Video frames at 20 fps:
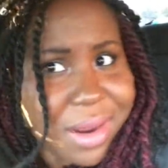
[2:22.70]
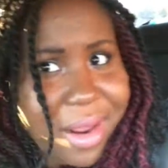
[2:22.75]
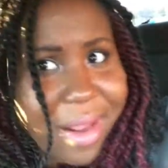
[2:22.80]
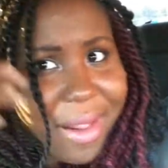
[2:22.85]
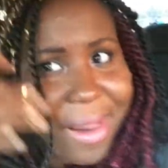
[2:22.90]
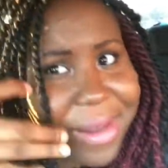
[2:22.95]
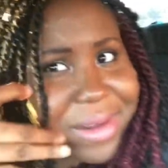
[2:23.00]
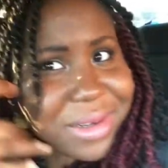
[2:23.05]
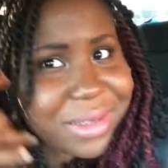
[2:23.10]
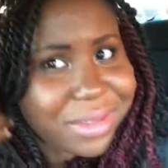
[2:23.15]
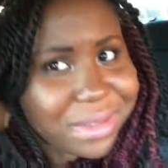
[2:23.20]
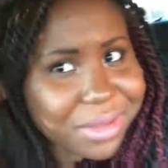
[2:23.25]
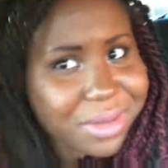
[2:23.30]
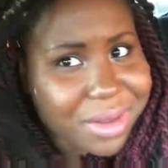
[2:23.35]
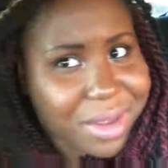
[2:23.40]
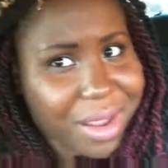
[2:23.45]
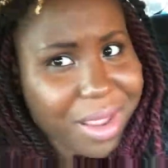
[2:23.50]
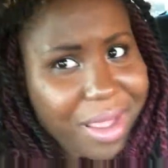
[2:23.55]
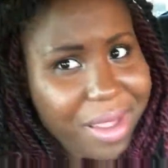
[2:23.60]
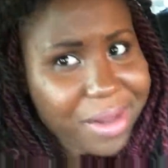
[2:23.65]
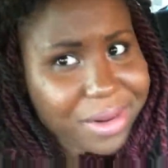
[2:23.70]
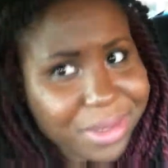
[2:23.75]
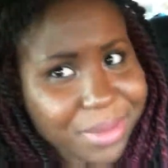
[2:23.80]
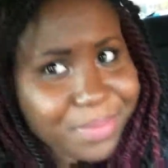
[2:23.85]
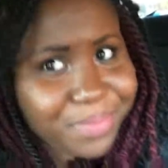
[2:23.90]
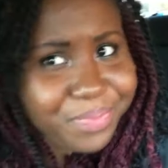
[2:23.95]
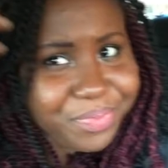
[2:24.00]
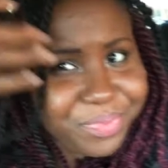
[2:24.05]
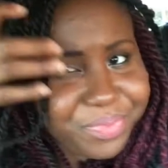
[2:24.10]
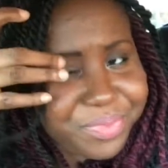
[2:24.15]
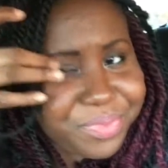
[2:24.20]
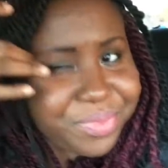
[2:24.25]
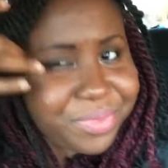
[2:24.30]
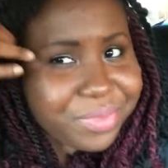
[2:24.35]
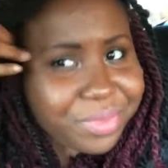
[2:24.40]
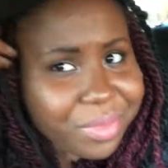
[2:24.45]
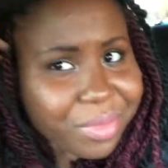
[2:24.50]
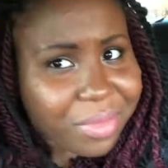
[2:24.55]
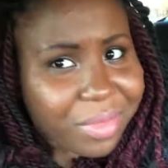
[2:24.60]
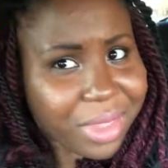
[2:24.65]
Continue on Maryland four ten
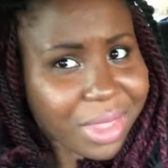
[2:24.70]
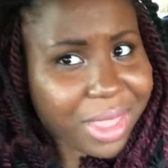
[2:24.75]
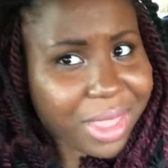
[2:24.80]
East